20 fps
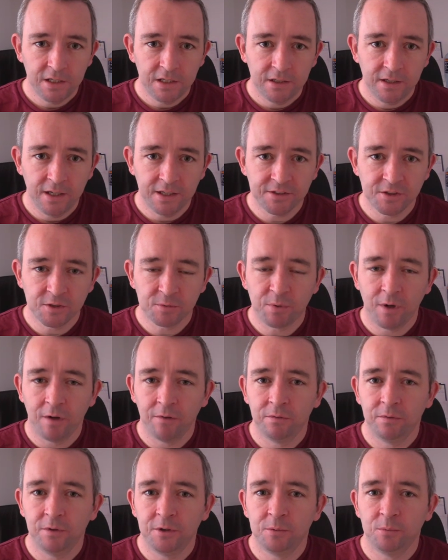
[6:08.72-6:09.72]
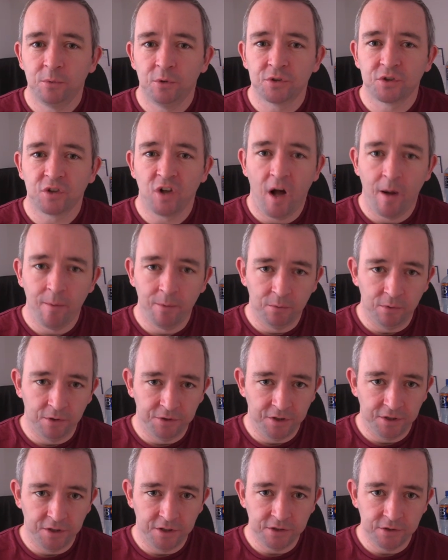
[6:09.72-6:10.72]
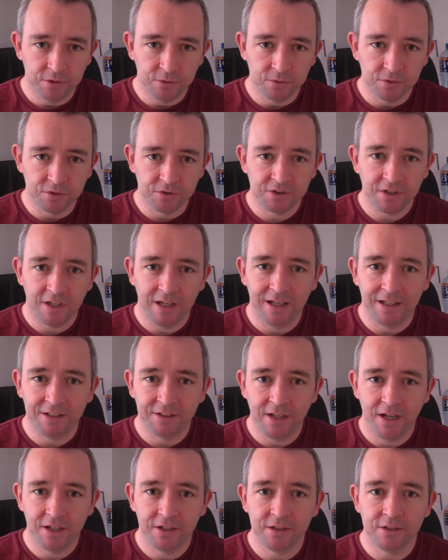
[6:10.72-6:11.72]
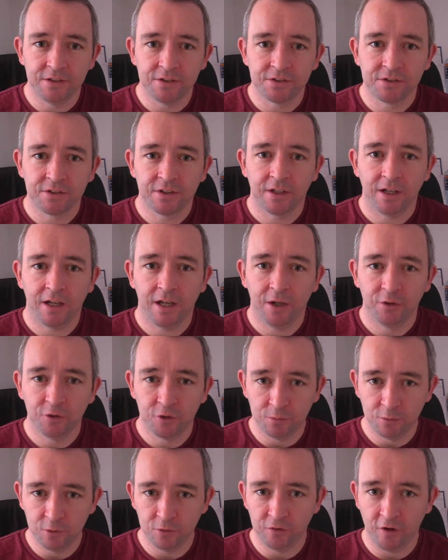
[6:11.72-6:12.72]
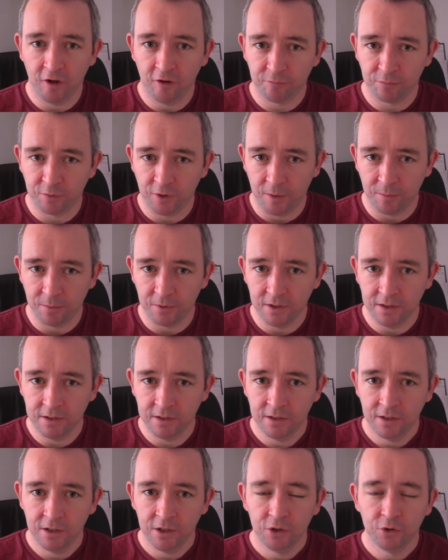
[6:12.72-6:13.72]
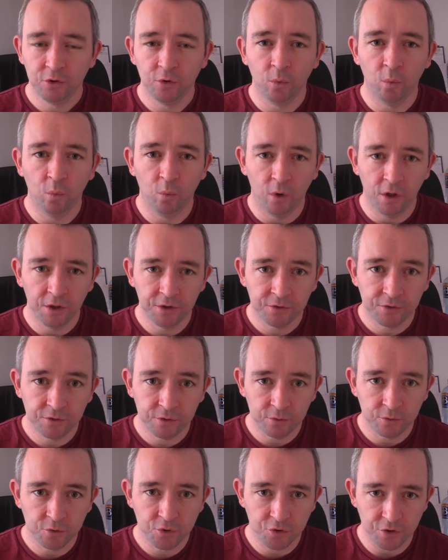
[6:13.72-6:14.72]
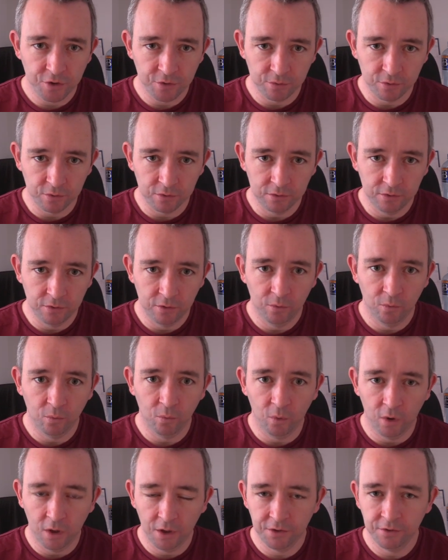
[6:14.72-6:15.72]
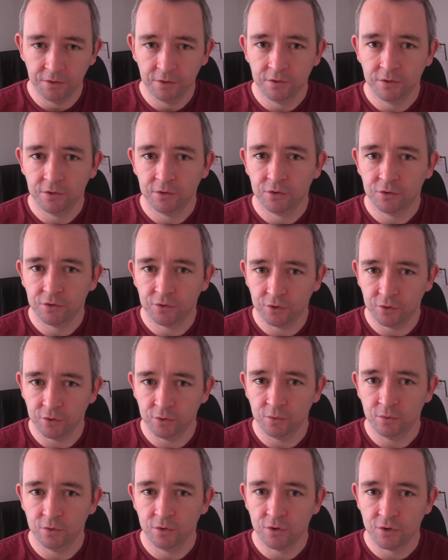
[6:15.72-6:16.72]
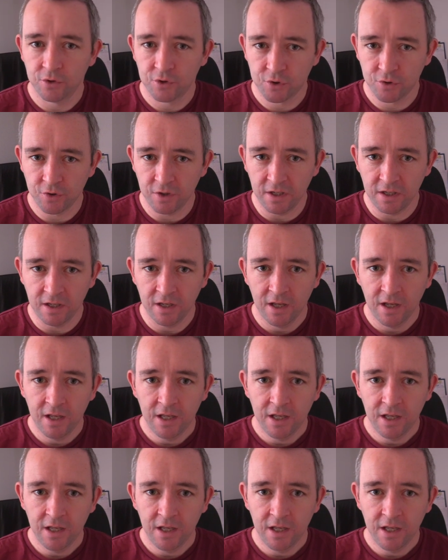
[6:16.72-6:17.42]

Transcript: Next is probably the most common one that I use and that is how to move off properly, the one, two, three rule. One, two, three.